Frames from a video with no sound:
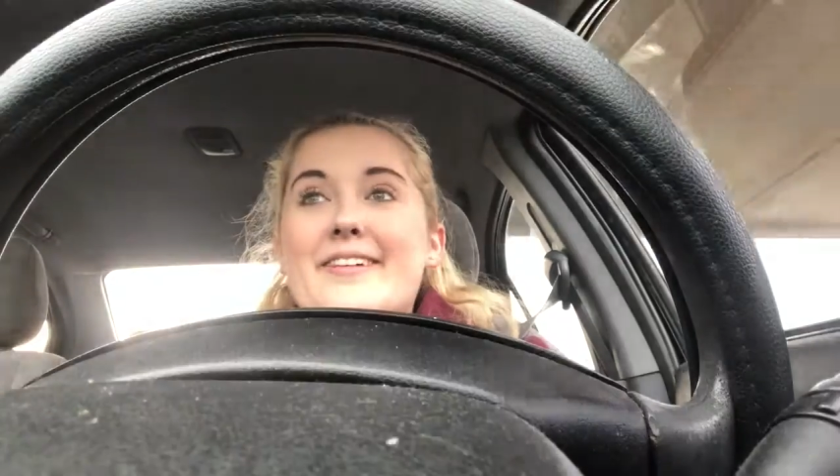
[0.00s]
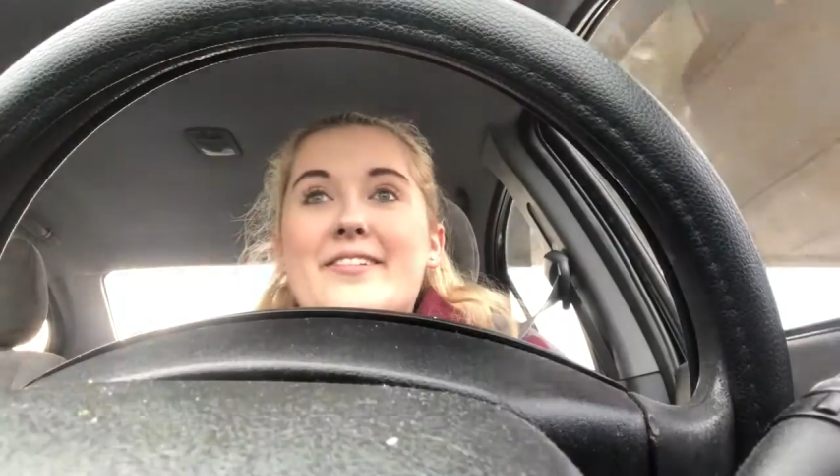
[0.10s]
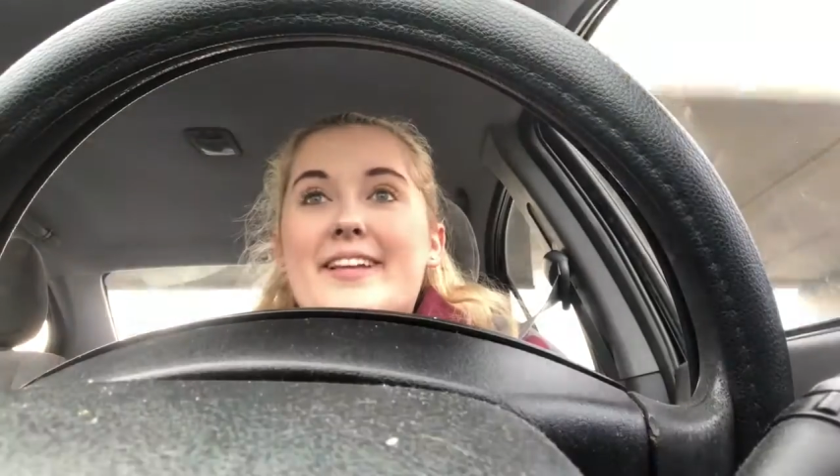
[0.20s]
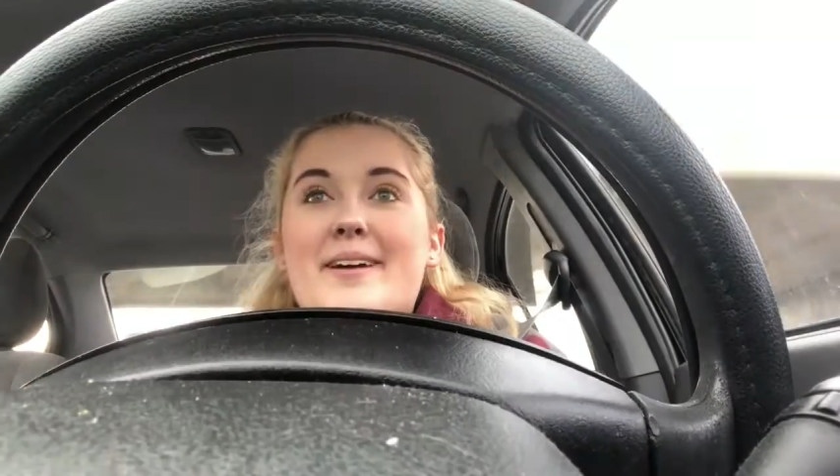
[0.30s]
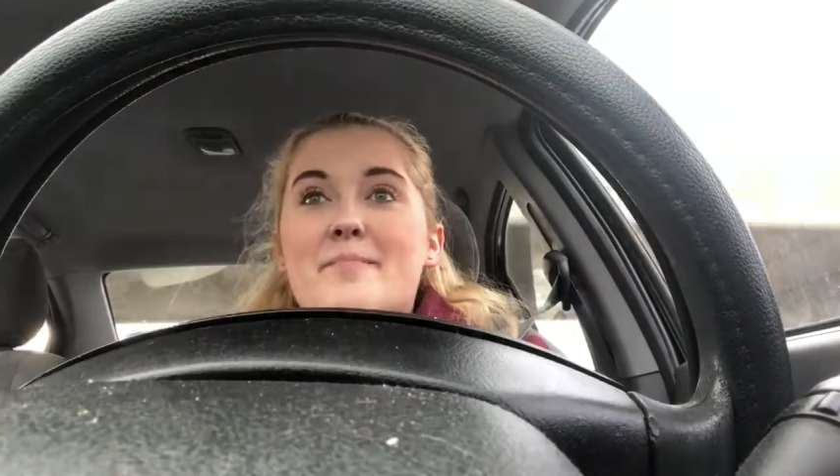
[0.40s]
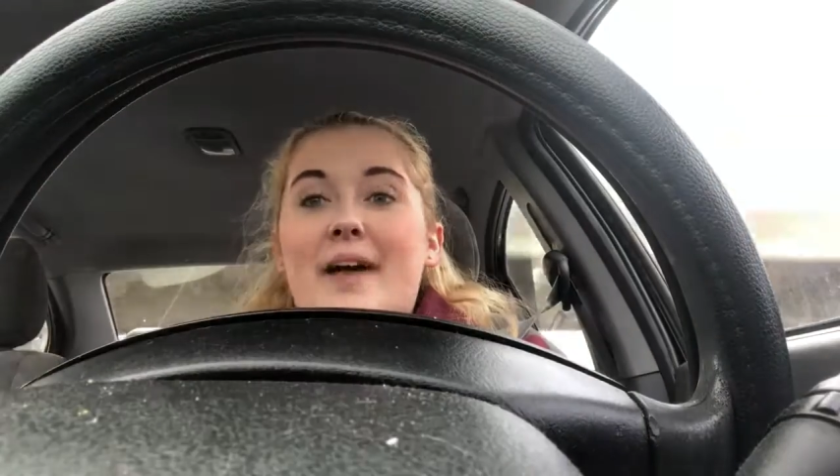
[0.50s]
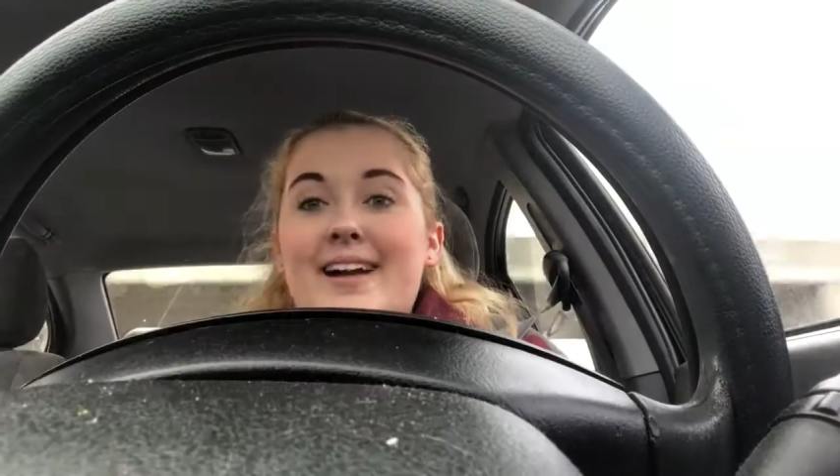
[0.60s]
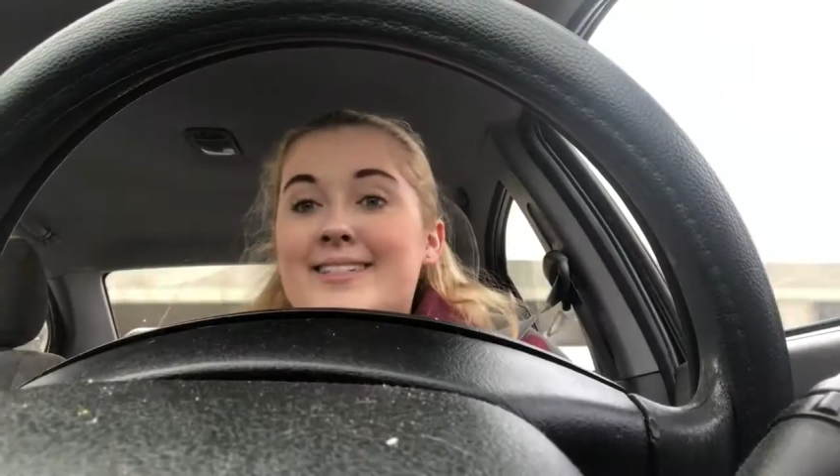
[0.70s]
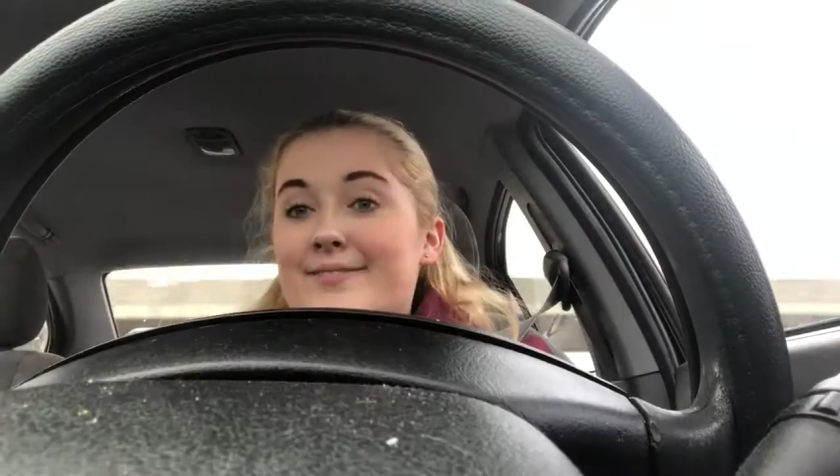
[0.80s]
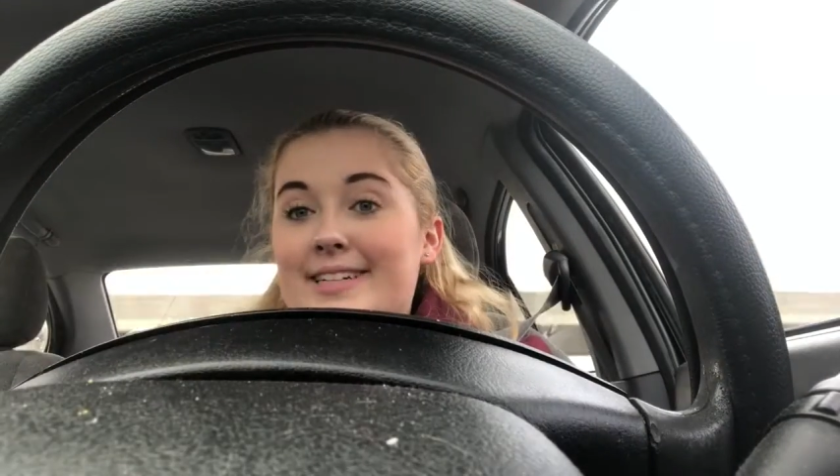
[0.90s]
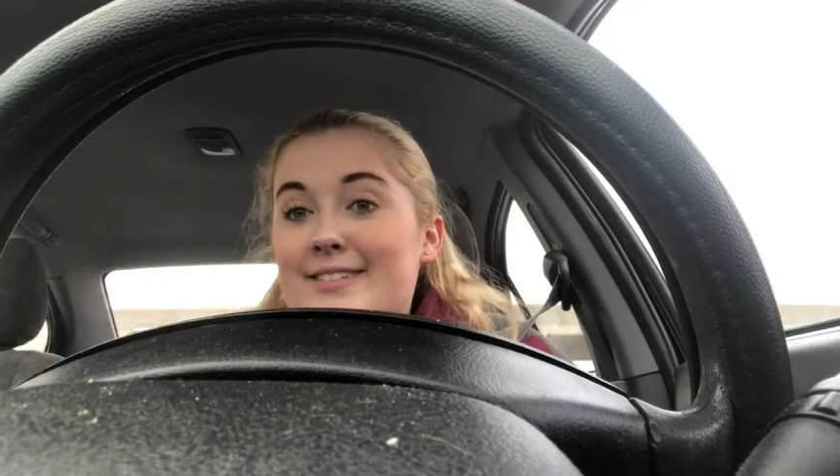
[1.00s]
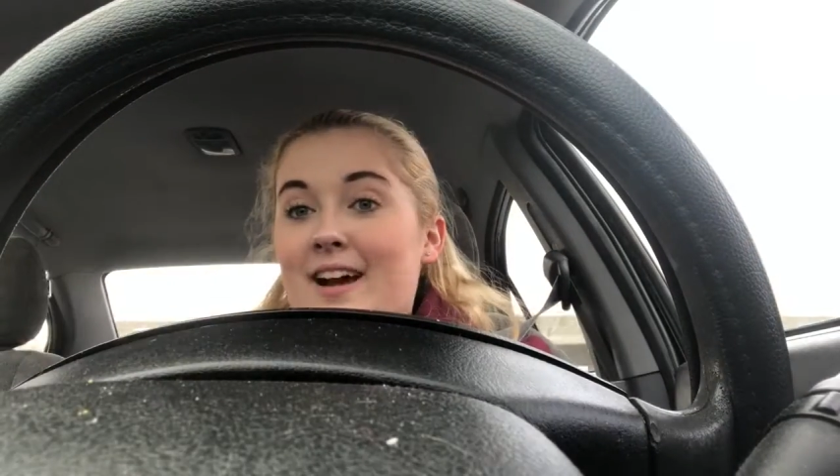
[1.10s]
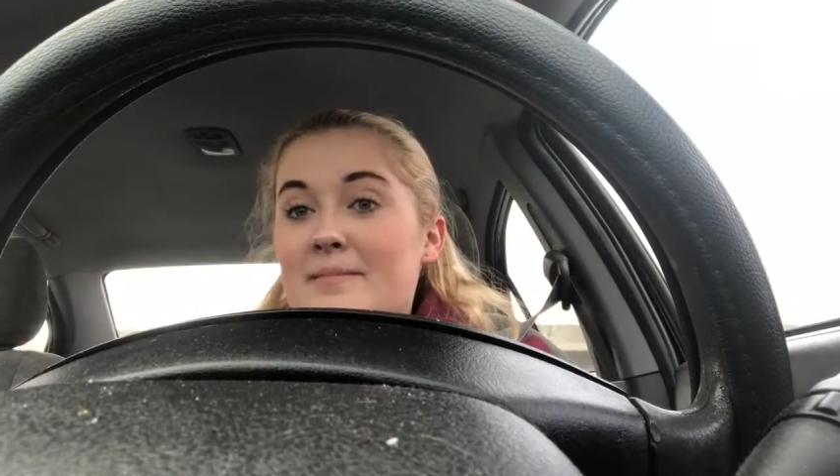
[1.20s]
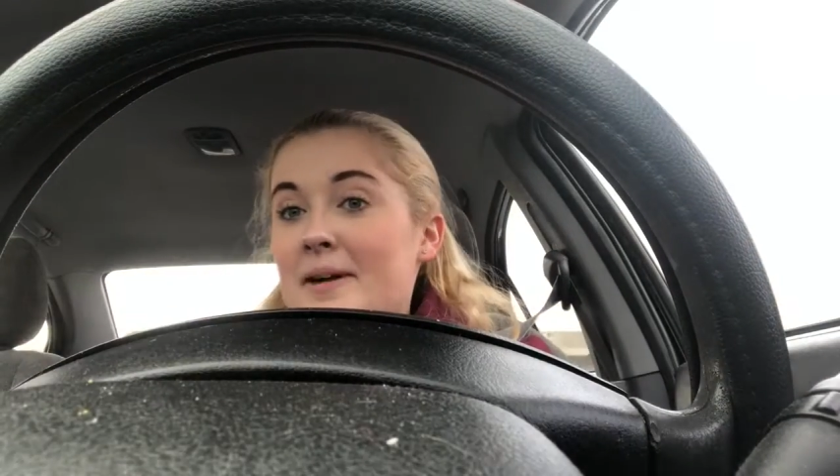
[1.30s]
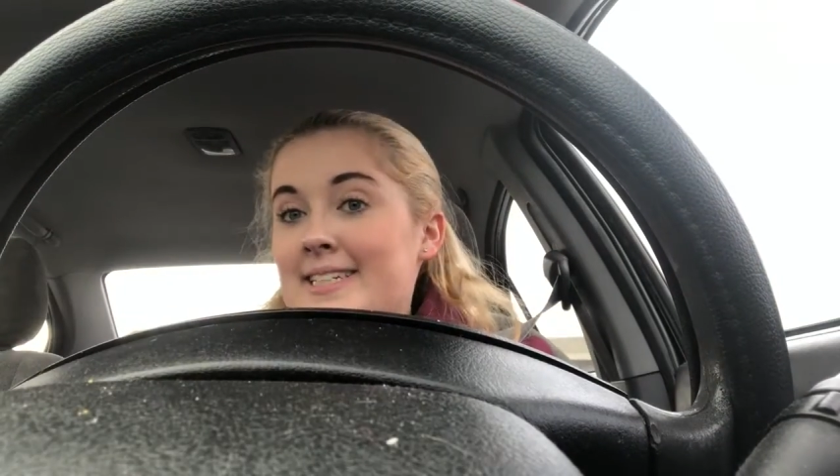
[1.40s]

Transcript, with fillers: literally come back to Victor on